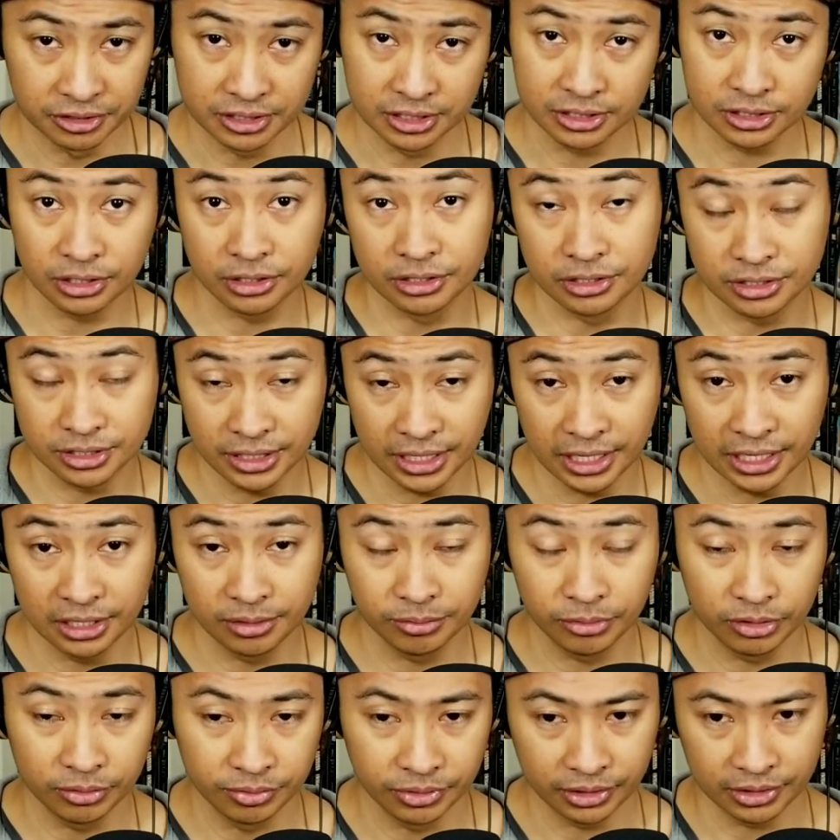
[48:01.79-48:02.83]
It's
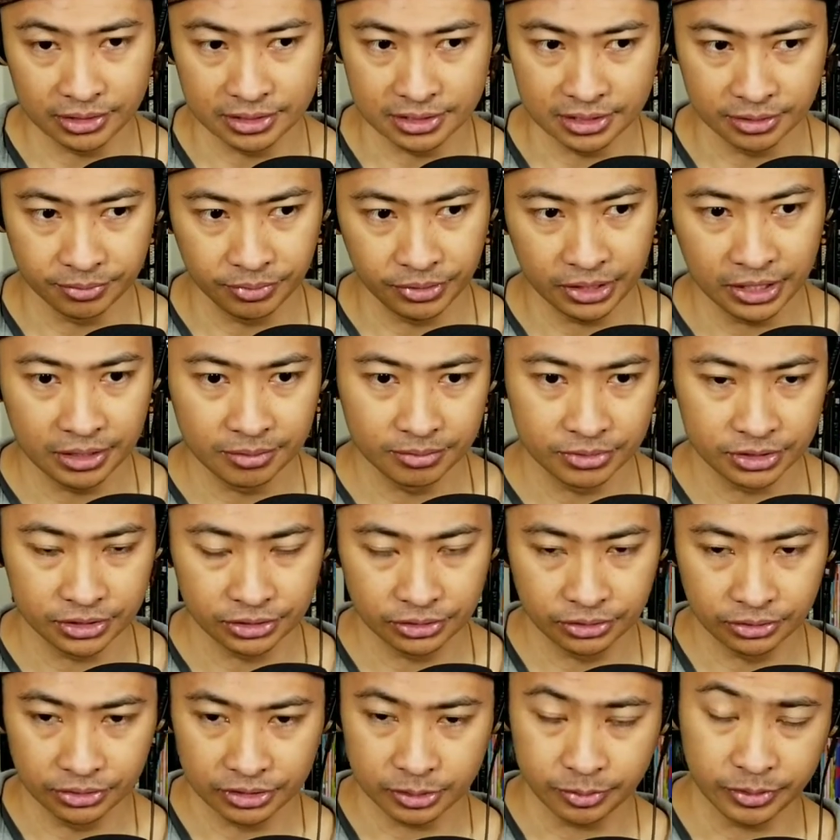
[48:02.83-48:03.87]
understandable because the P M
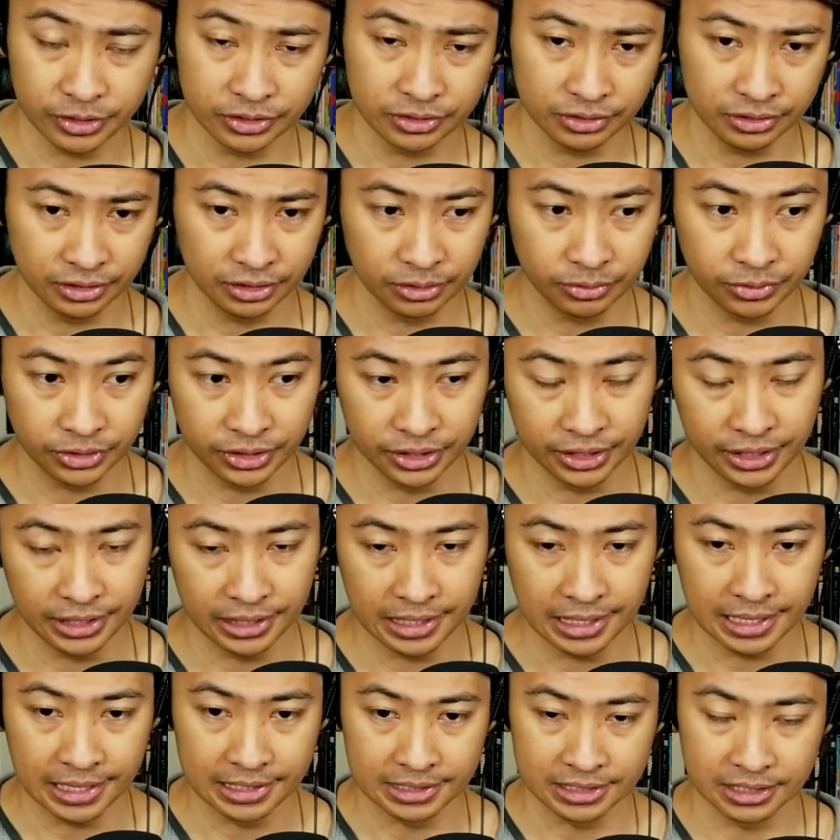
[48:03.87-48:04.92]
two, especially the one that he
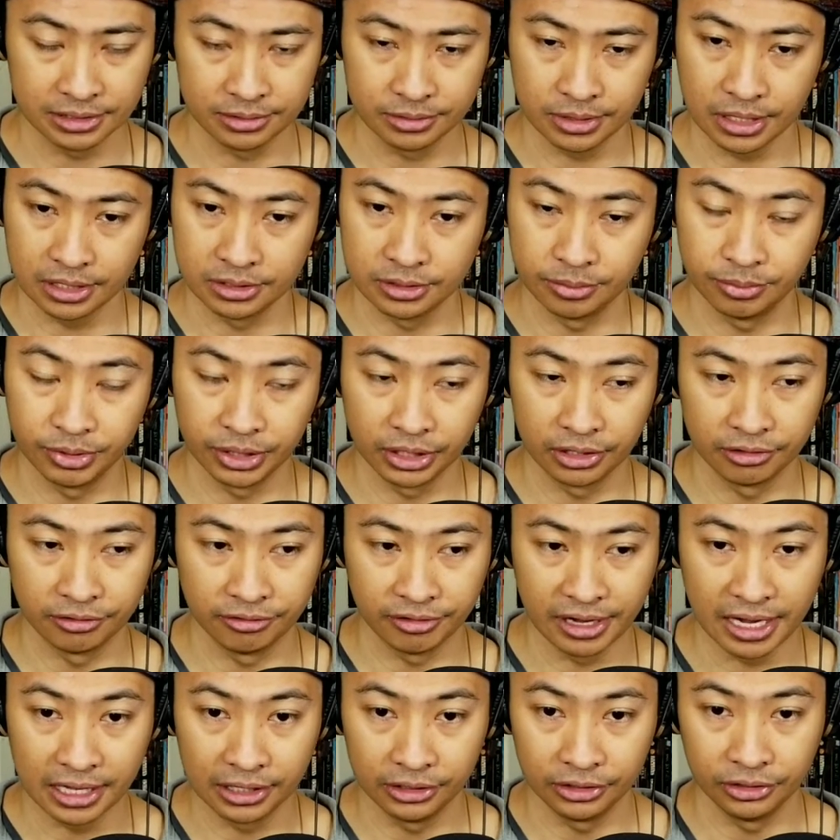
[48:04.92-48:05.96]
has, has, has a bigger
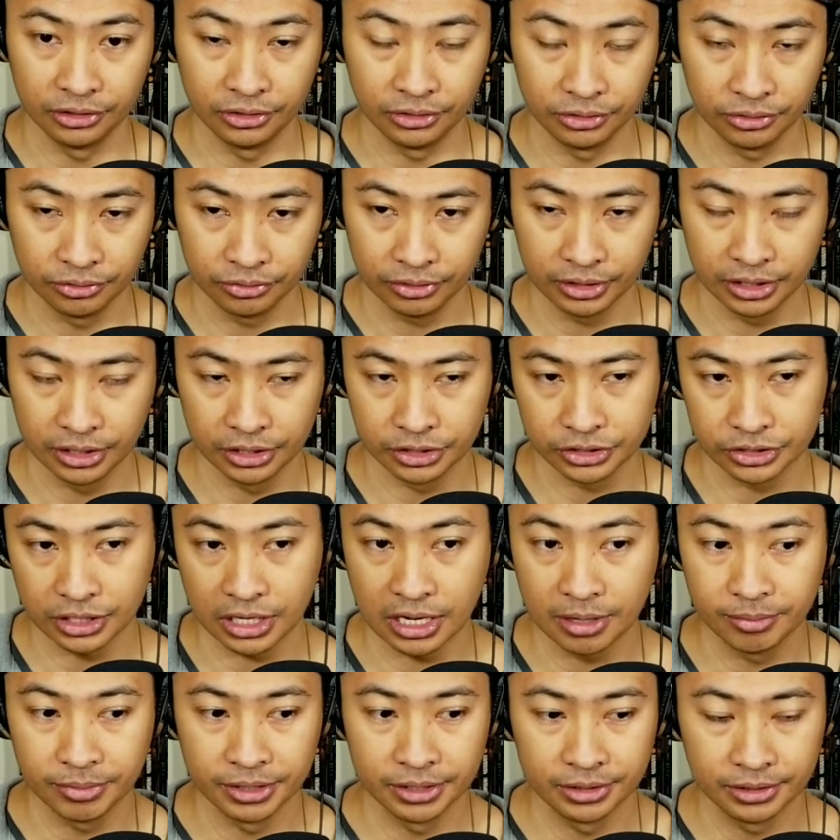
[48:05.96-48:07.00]
value than the
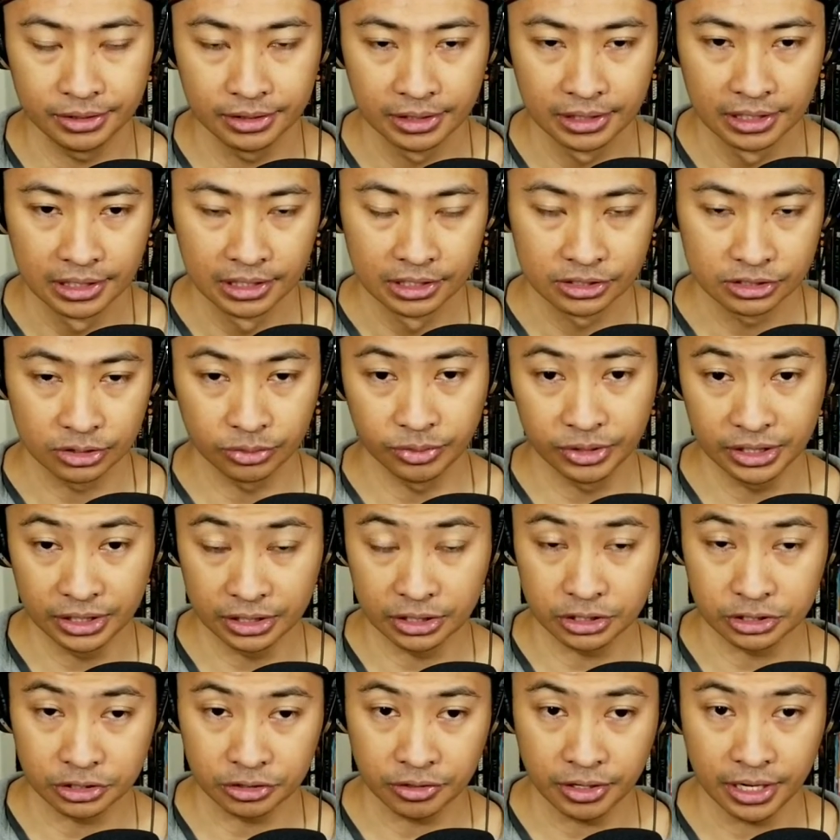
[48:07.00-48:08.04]
shaman. So we didn't
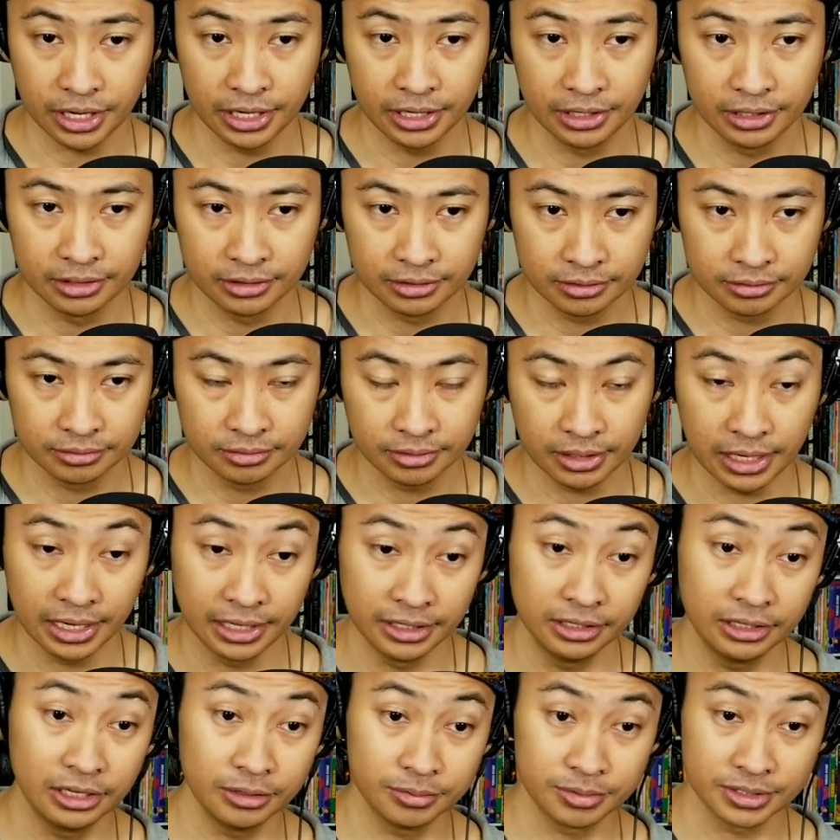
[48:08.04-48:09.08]
trade. I
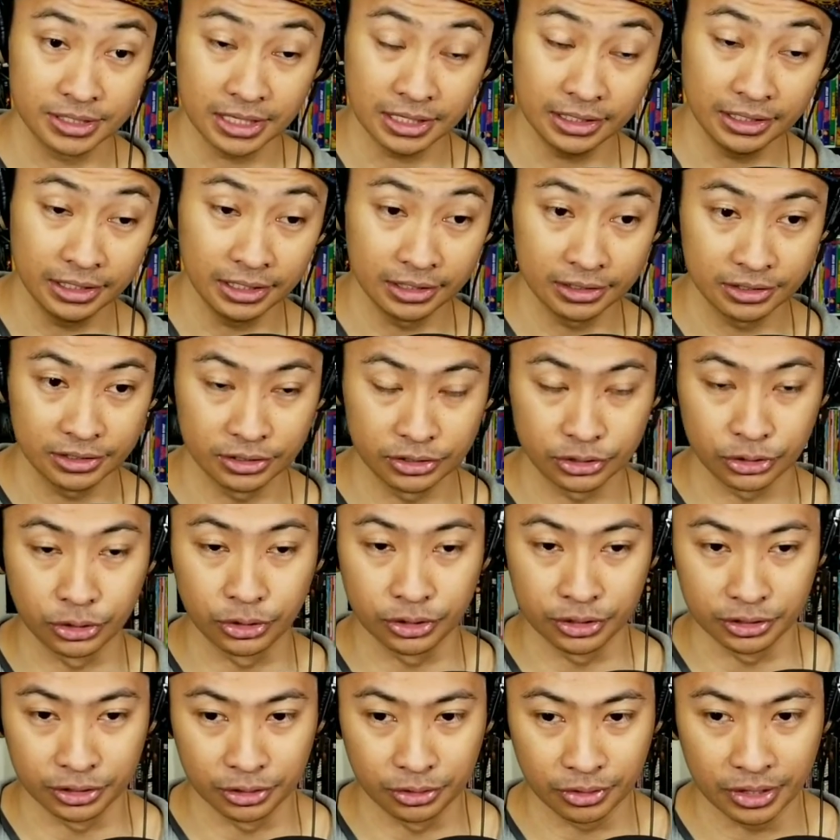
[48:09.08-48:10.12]
ended up selling it to
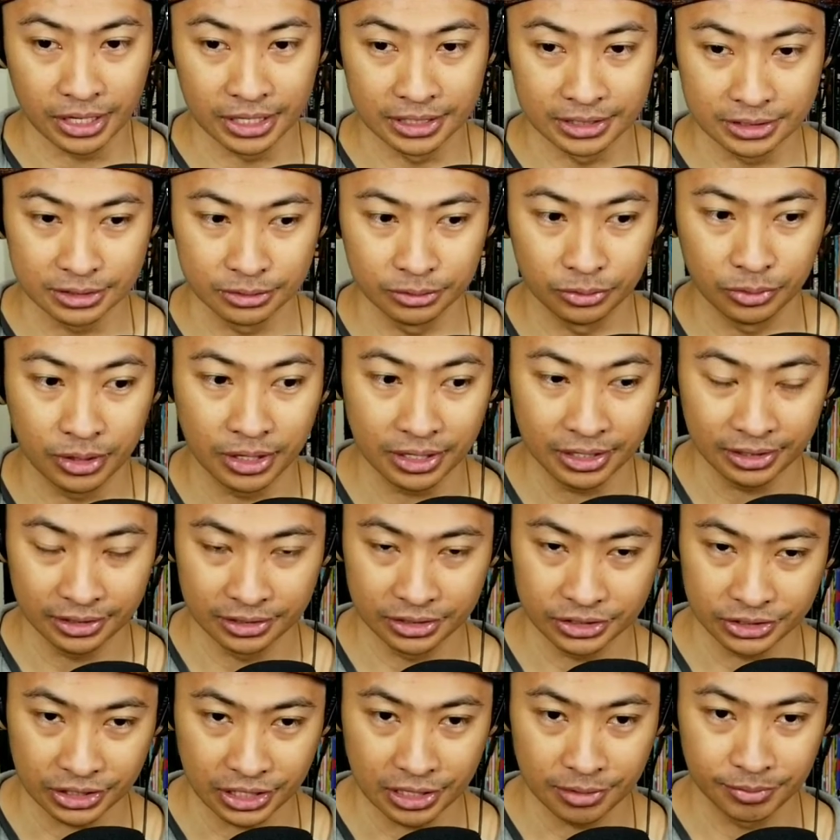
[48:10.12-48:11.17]
Jordan Grice, who wanted the
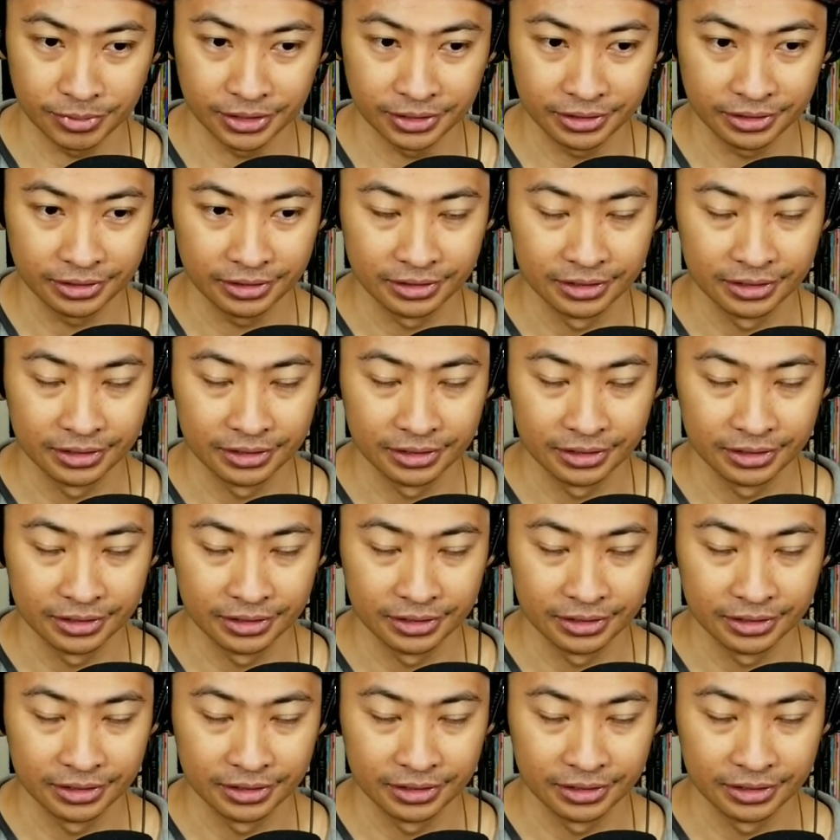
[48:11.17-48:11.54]
shaman.